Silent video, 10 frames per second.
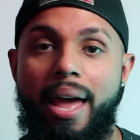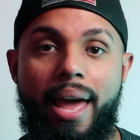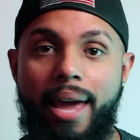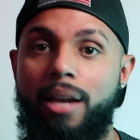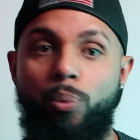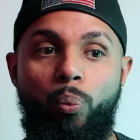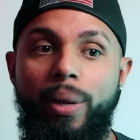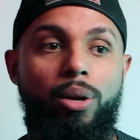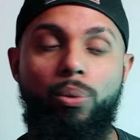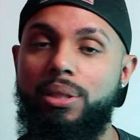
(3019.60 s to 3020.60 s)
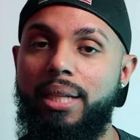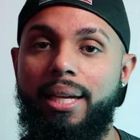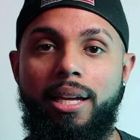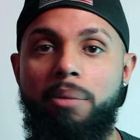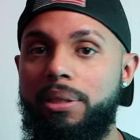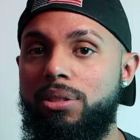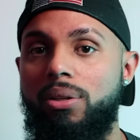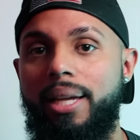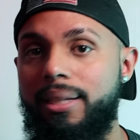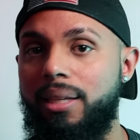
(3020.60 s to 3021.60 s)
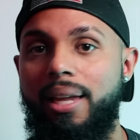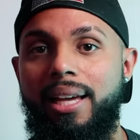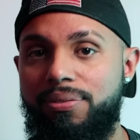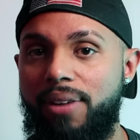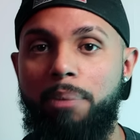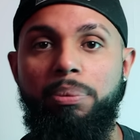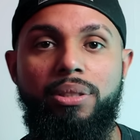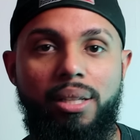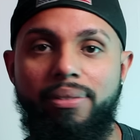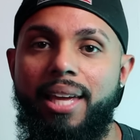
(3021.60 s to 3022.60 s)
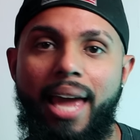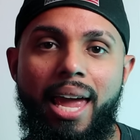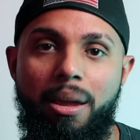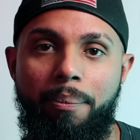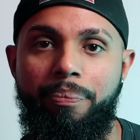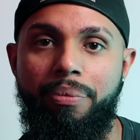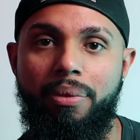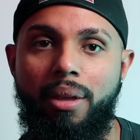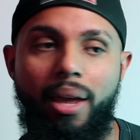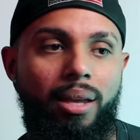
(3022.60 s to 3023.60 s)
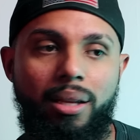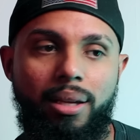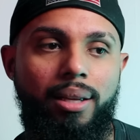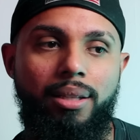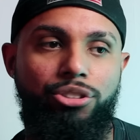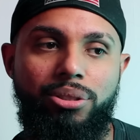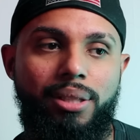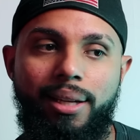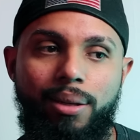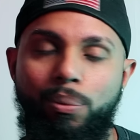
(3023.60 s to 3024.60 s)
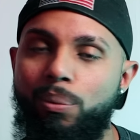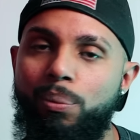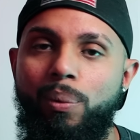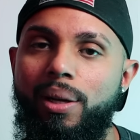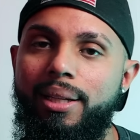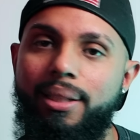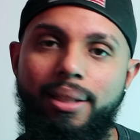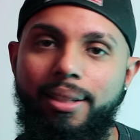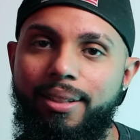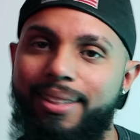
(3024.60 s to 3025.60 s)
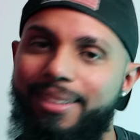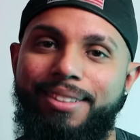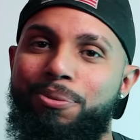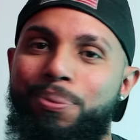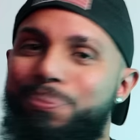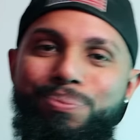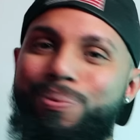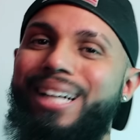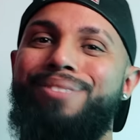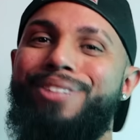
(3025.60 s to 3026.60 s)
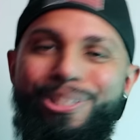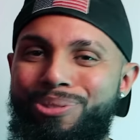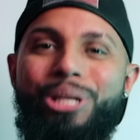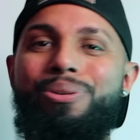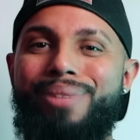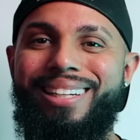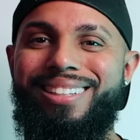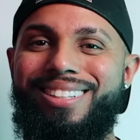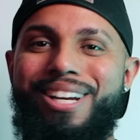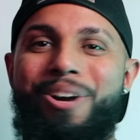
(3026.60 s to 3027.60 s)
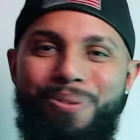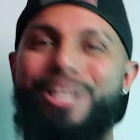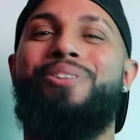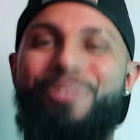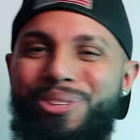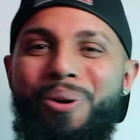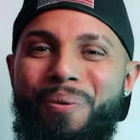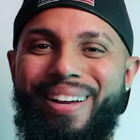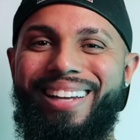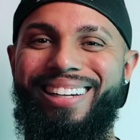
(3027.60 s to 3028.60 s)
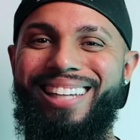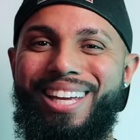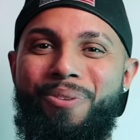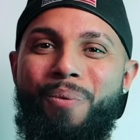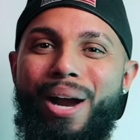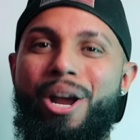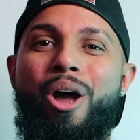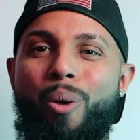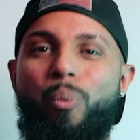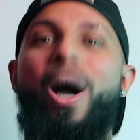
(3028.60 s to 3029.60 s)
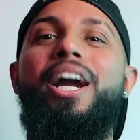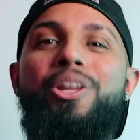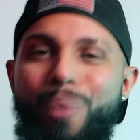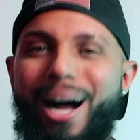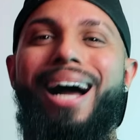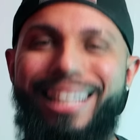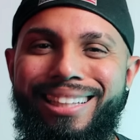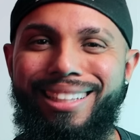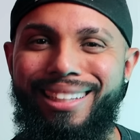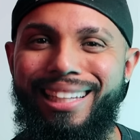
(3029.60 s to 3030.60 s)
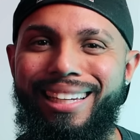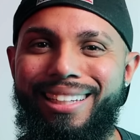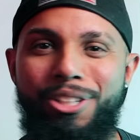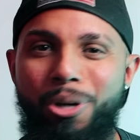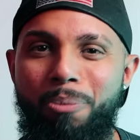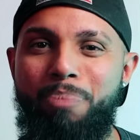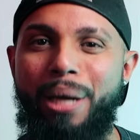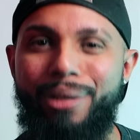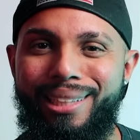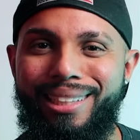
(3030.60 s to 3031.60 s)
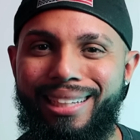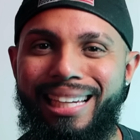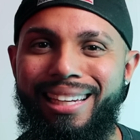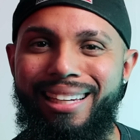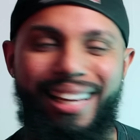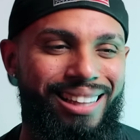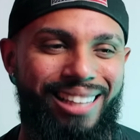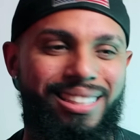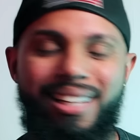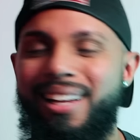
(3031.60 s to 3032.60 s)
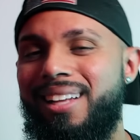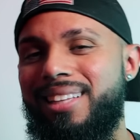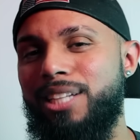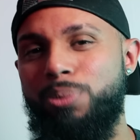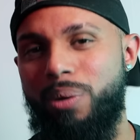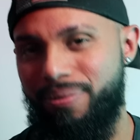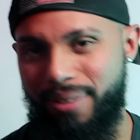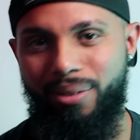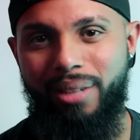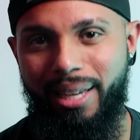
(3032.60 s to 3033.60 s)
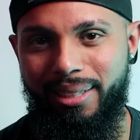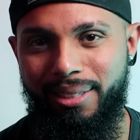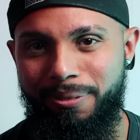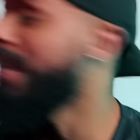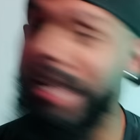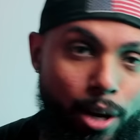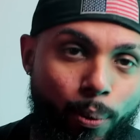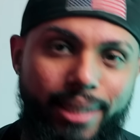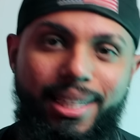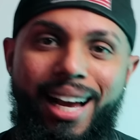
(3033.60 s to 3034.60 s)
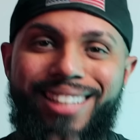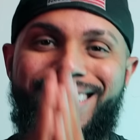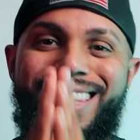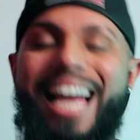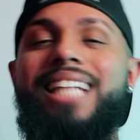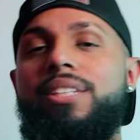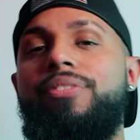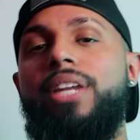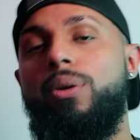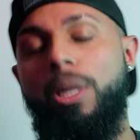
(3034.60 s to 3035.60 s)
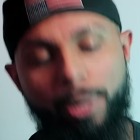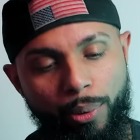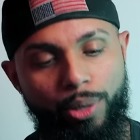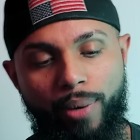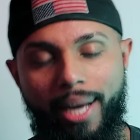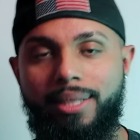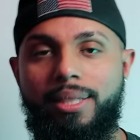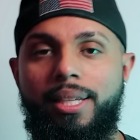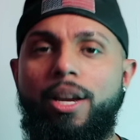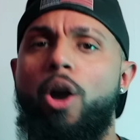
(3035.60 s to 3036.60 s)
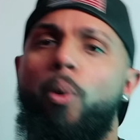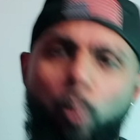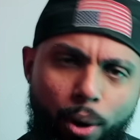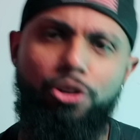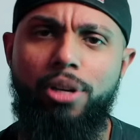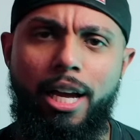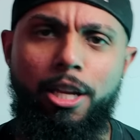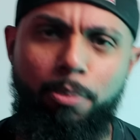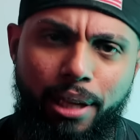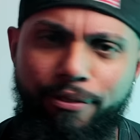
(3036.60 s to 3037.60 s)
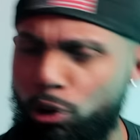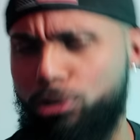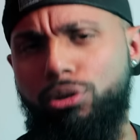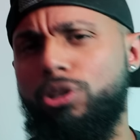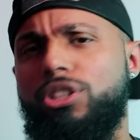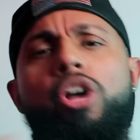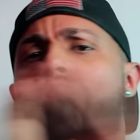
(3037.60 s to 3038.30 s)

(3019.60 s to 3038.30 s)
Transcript: and we don't see him until like the last 5% of the game. And it's just like, what? What are you doing? What are you doing? Like, why are you hiding the lead? You don't bury the lead, and that's what it felt like. Anyways, guys, that's the video. Let me know what you guys think. Whether or not you believe, Lucas,